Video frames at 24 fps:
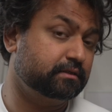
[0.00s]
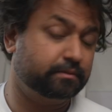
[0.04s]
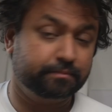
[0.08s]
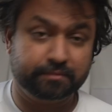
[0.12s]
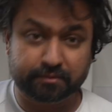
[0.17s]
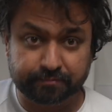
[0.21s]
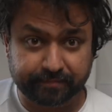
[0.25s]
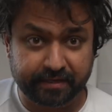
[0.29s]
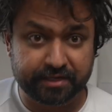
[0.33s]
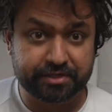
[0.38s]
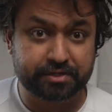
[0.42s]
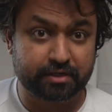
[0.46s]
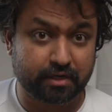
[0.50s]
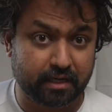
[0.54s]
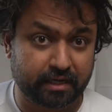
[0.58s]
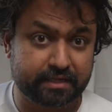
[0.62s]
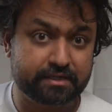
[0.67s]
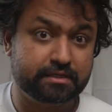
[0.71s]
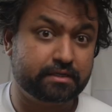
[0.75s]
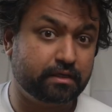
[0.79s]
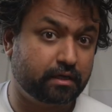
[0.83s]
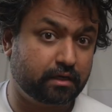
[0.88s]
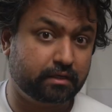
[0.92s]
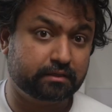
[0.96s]
some
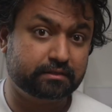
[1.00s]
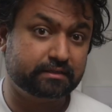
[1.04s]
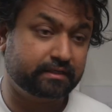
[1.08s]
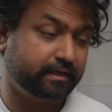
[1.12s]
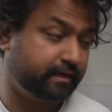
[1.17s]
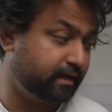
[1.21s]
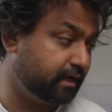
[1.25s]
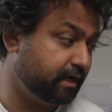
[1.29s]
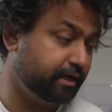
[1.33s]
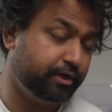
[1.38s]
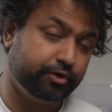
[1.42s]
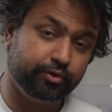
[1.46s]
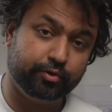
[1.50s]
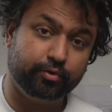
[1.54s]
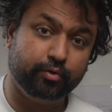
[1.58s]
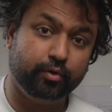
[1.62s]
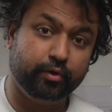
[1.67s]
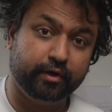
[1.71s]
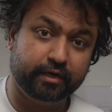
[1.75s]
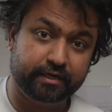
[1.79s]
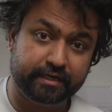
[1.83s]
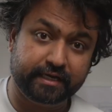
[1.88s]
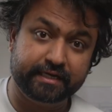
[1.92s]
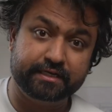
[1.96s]
specialized tasks that I do
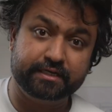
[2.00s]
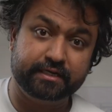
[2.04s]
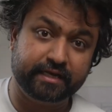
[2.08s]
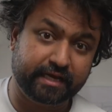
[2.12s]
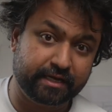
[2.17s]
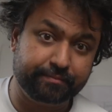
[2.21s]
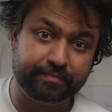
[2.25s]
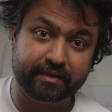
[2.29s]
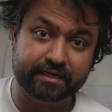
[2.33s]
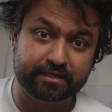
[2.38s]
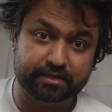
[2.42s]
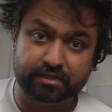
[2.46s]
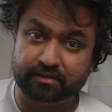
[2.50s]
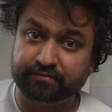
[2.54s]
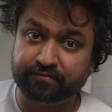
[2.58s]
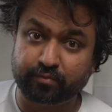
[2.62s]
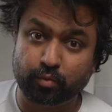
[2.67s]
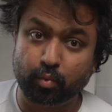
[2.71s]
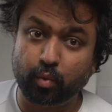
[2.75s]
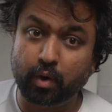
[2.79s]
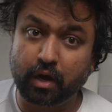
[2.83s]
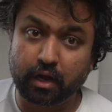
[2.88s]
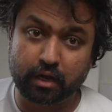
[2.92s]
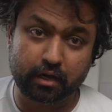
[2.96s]
on a day-to-day basis for
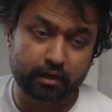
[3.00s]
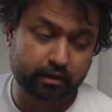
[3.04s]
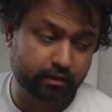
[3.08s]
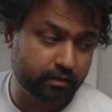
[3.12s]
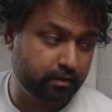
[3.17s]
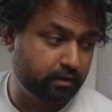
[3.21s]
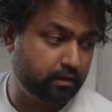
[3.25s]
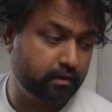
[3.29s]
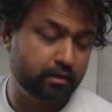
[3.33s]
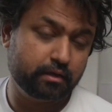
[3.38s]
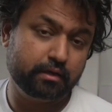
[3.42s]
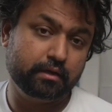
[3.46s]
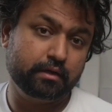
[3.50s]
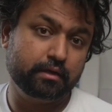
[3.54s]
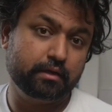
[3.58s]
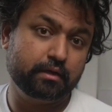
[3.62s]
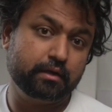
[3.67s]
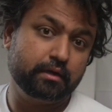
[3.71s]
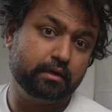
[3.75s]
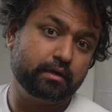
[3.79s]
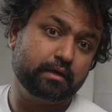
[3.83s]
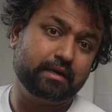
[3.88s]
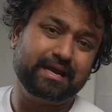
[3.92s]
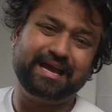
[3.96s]
work.
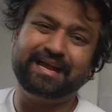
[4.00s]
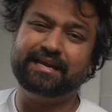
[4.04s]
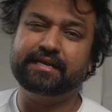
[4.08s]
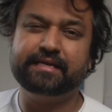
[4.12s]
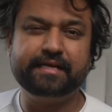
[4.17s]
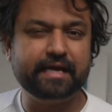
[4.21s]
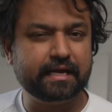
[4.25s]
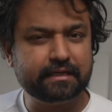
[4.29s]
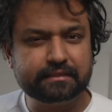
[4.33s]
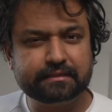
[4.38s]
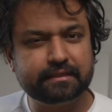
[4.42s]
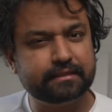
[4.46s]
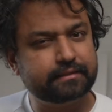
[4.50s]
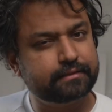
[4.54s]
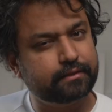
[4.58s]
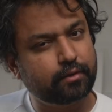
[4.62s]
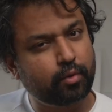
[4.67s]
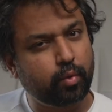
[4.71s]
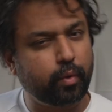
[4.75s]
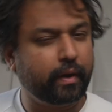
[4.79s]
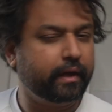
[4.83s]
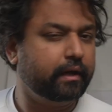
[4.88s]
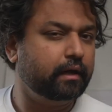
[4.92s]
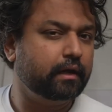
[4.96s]
And yes, it's
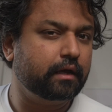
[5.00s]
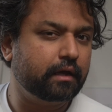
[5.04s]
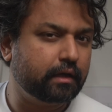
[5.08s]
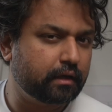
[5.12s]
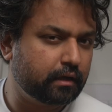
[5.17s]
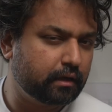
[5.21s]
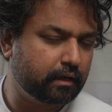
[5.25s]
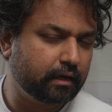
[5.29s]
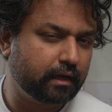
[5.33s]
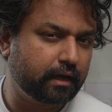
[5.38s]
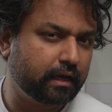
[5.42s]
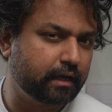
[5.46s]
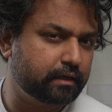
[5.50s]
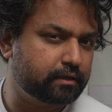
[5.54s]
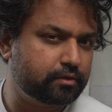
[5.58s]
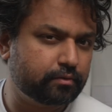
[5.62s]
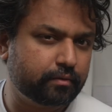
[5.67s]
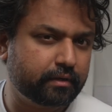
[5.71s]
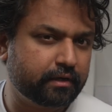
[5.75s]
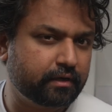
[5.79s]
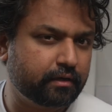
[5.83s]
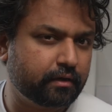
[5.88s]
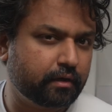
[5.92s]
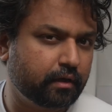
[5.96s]
quicker at
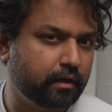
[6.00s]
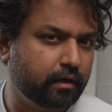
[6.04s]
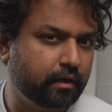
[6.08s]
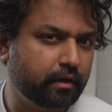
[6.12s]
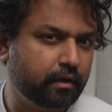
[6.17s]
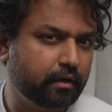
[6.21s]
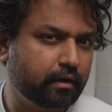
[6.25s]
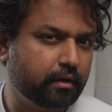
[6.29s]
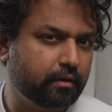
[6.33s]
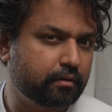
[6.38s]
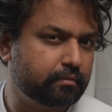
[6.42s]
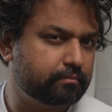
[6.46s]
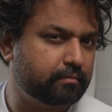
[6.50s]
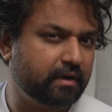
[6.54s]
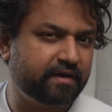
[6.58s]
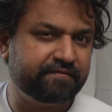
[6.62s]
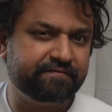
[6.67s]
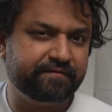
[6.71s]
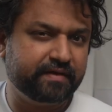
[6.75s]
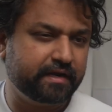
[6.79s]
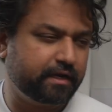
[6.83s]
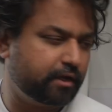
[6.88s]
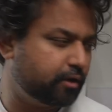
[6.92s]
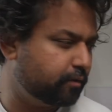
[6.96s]
doing my
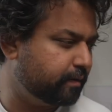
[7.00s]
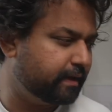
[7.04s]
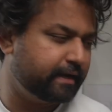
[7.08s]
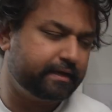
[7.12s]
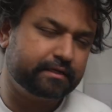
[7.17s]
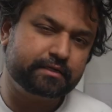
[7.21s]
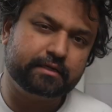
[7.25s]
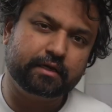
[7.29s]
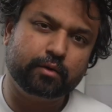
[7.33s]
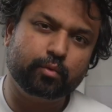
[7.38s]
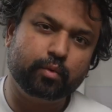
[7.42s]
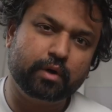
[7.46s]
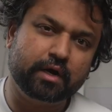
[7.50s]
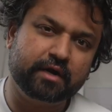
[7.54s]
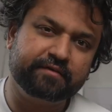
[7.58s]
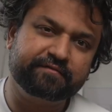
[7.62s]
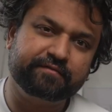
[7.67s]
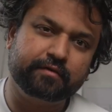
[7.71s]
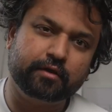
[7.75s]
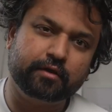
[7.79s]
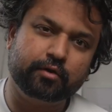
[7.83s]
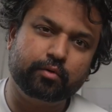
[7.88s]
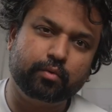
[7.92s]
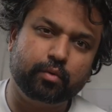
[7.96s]
video editing
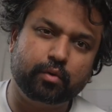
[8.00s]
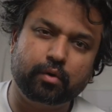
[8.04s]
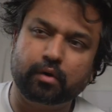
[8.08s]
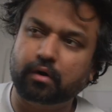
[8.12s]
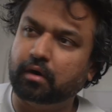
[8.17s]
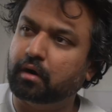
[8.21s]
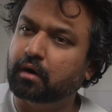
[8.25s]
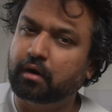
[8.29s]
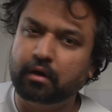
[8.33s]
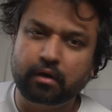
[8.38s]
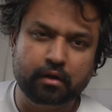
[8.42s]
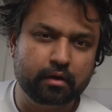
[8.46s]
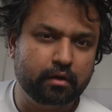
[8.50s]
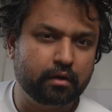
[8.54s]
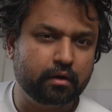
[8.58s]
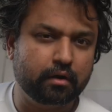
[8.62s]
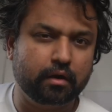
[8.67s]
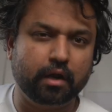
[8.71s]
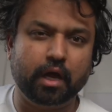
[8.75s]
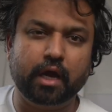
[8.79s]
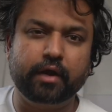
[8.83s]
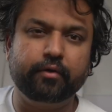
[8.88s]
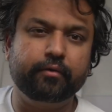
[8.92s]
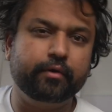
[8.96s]
workflow or
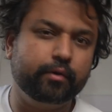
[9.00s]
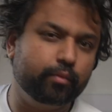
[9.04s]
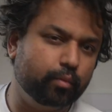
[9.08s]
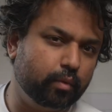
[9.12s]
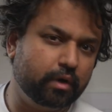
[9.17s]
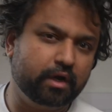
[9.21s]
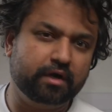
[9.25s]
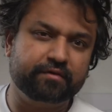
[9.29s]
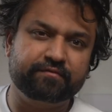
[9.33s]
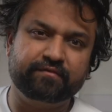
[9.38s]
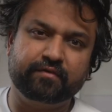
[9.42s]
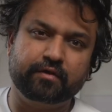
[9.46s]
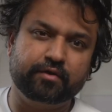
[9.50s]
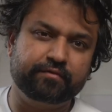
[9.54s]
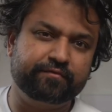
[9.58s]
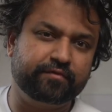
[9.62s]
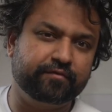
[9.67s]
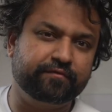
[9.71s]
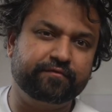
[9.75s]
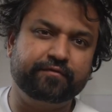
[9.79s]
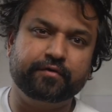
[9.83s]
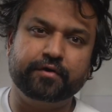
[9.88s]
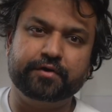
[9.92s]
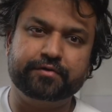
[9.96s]
Lightroom workflow for
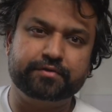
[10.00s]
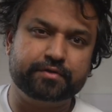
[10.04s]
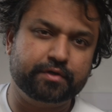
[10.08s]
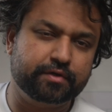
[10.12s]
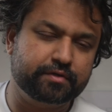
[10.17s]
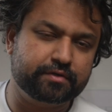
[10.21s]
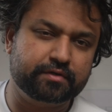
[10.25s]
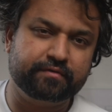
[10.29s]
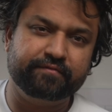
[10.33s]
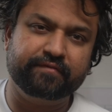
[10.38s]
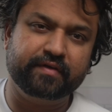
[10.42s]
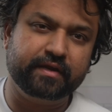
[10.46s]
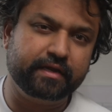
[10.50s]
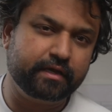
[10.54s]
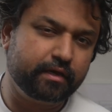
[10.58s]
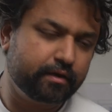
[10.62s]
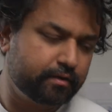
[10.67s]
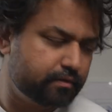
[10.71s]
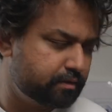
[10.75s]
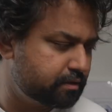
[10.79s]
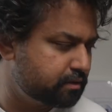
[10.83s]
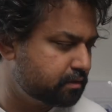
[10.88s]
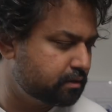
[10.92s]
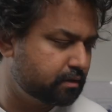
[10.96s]
photos and
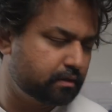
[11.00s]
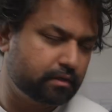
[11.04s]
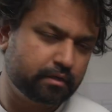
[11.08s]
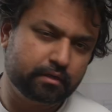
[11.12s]
videos,